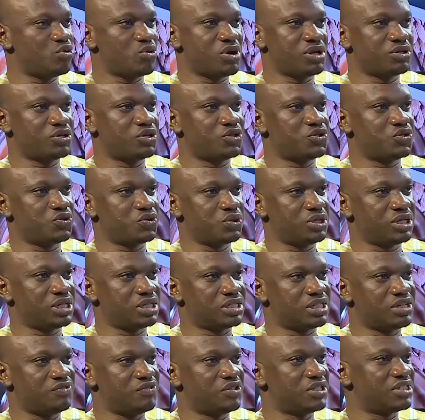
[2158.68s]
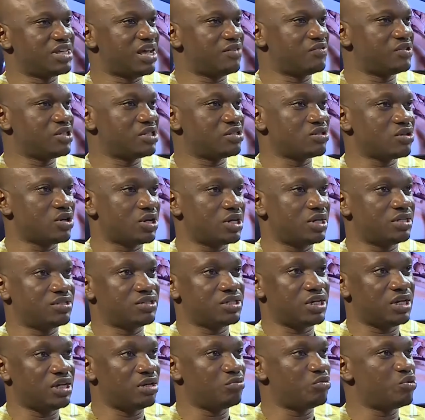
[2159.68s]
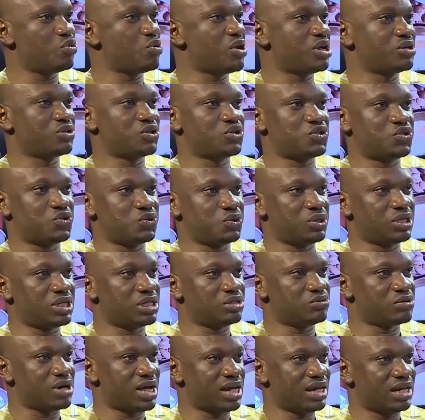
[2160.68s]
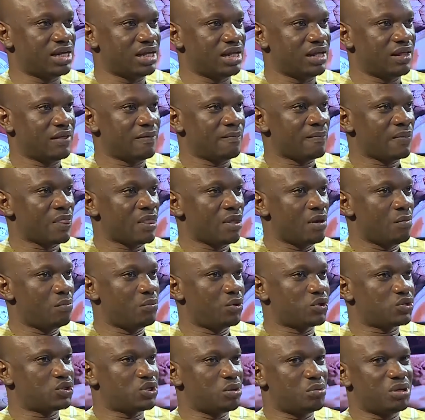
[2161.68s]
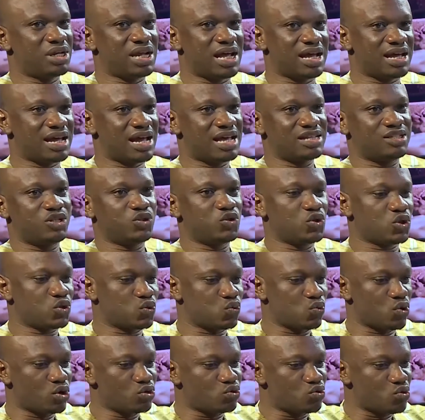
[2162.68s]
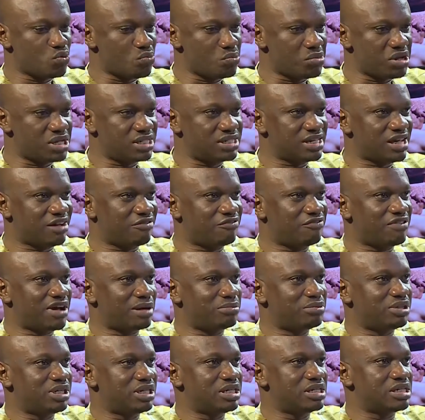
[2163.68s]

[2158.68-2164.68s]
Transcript: we are not doing it. If the service is not scalable, we are not doing it, right? But some other guys, they just want to meet their family